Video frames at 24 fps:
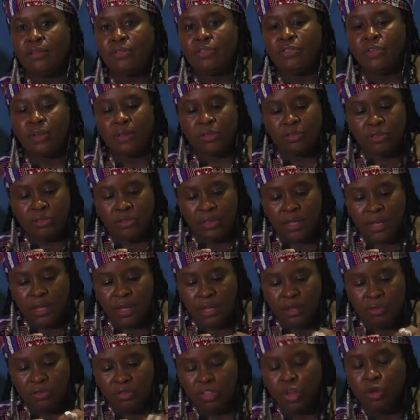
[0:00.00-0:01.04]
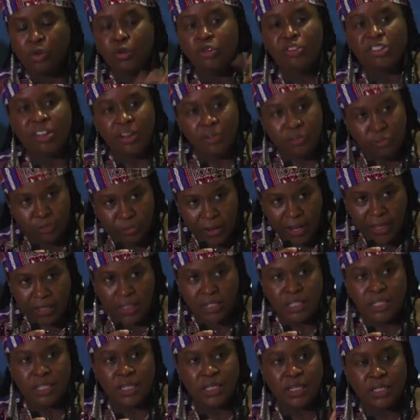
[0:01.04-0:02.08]
that those
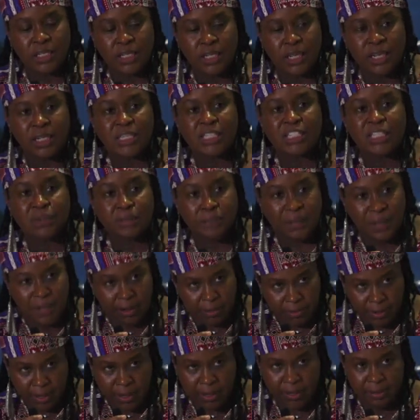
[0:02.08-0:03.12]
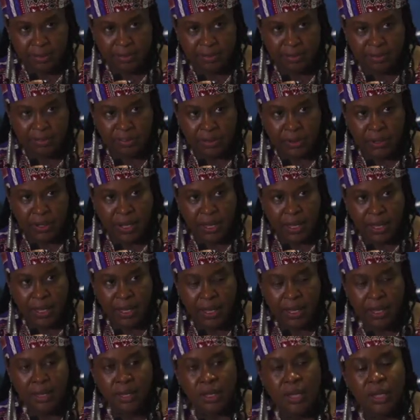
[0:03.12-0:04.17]
affected experienced,
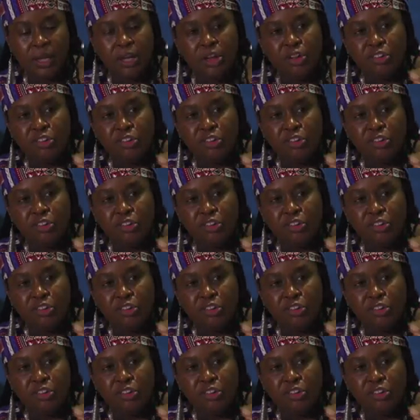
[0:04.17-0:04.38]
okay?